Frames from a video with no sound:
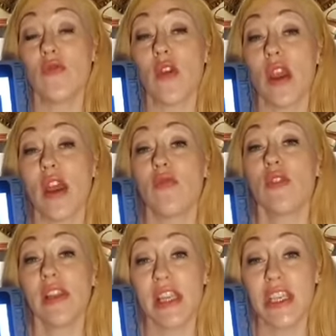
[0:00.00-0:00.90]
a
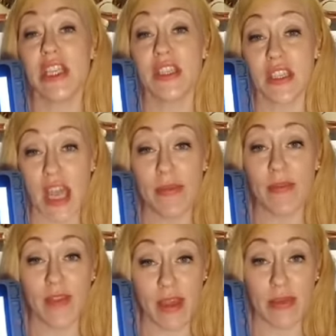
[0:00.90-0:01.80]
religious type of
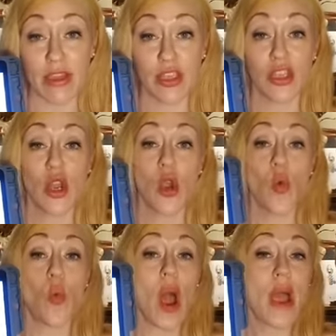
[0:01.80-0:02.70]
image.
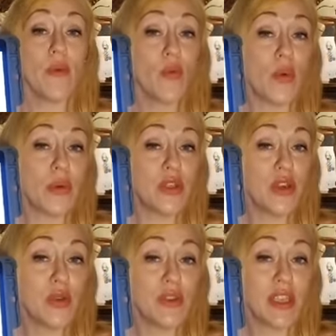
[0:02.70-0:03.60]
What would you
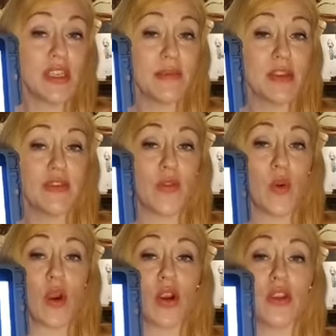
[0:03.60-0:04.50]
use this image
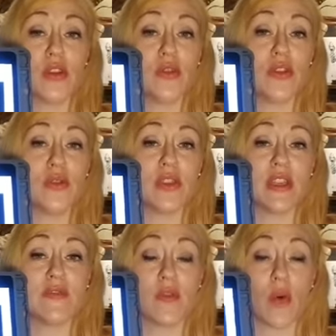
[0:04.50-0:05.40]
for? You'd use it
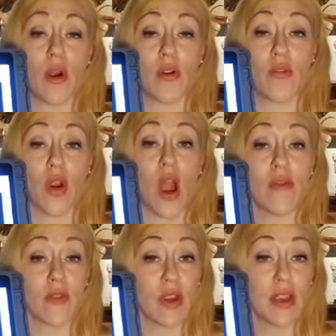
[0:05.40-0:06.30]
for
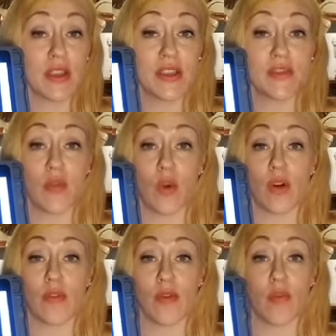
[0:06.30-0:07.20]
offerings, for
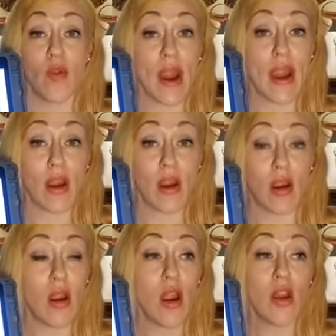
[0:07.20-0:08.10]
prayer,
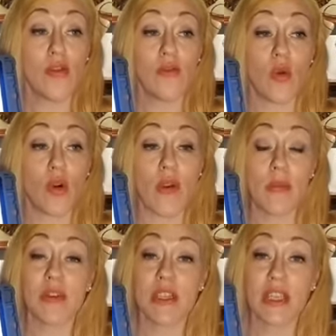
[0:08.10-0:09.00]
for
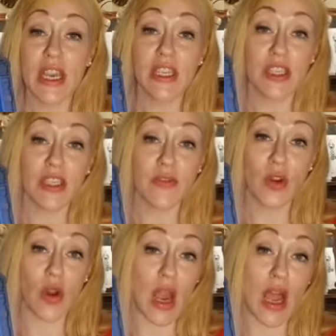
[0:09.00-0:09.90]
representations of your
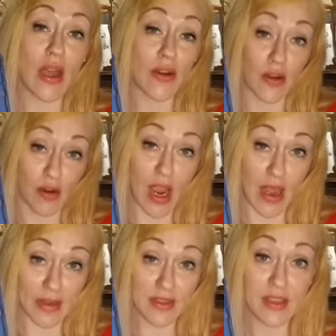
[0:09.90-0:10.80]
god or your
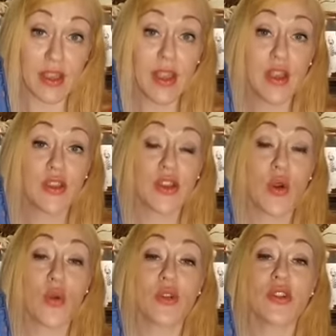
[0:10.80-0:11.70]
goddess. So
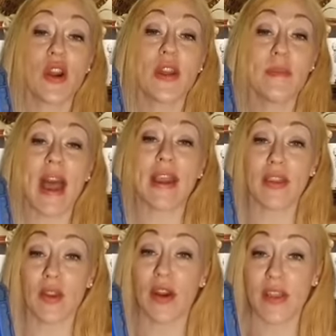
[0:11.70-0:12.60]
we're starting back at
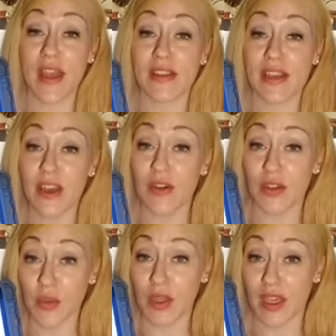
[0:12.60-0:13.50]
30,000 years
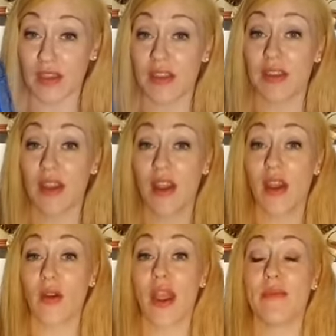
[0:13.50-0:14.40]
with this.
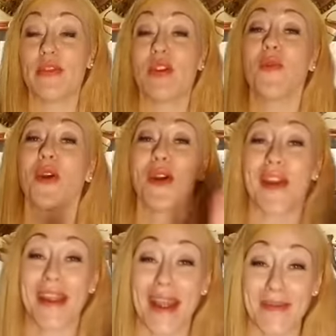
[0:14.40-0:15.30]
Okay, but don't worry,
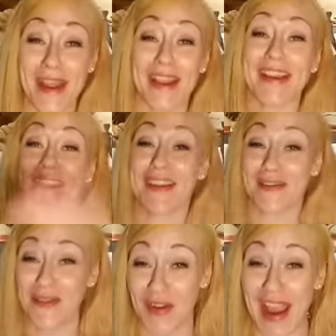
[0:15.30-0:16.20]
I'm not going to
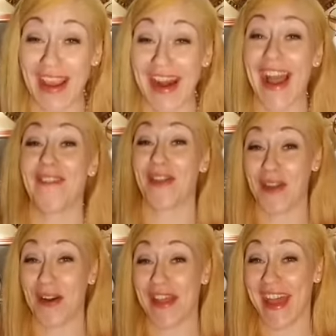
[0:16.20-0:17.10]
drag it out for
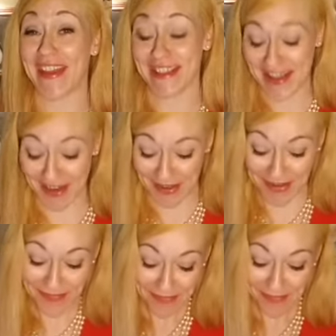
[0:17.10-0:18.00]
30,000 years.
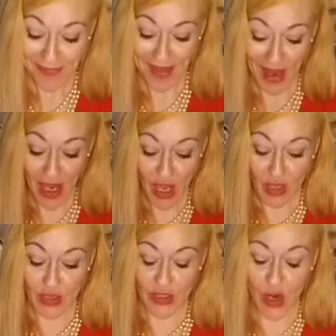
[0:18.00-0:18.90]

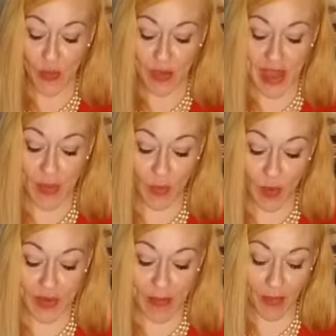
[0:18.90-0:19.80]
So, but what
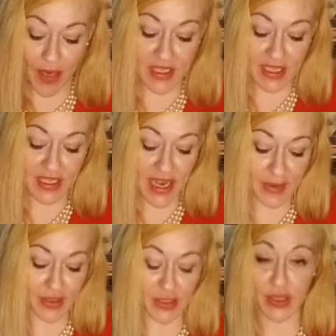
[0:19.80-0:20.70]
that brings us
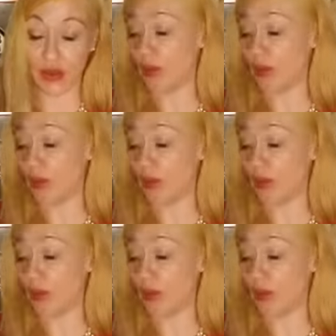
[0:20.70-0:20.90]
next to